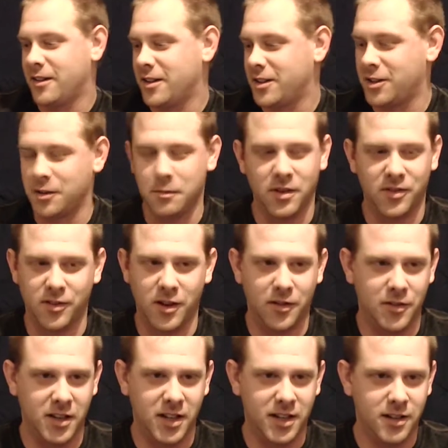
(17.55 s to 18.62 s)
It took me forever
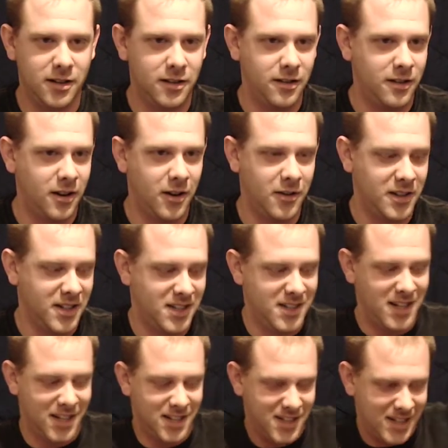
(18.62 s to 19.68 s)
to get all these
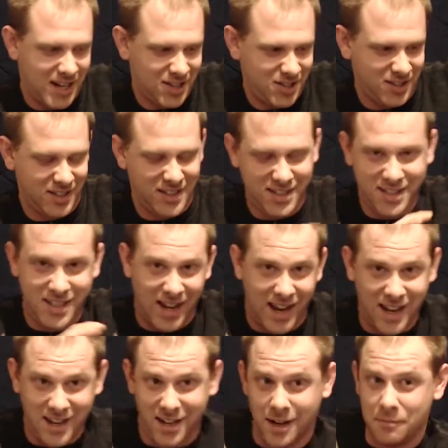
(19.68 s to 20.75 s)
tins to actually
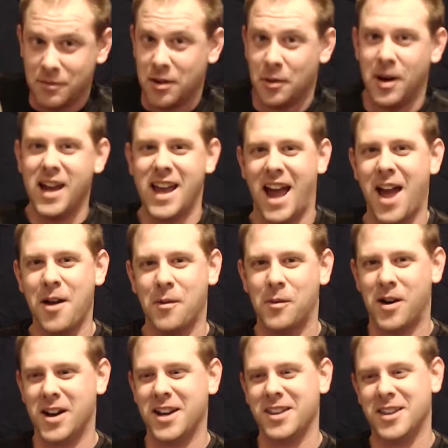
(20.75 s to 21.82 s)
stand up the way I
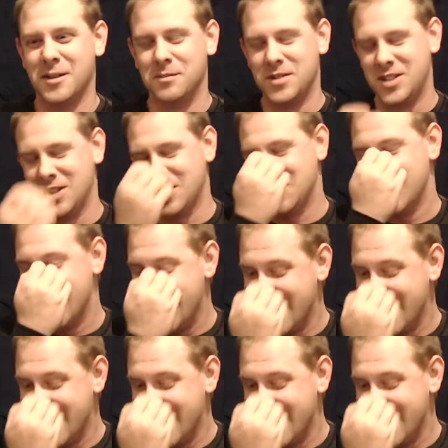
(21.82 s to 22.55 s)
wanted them to.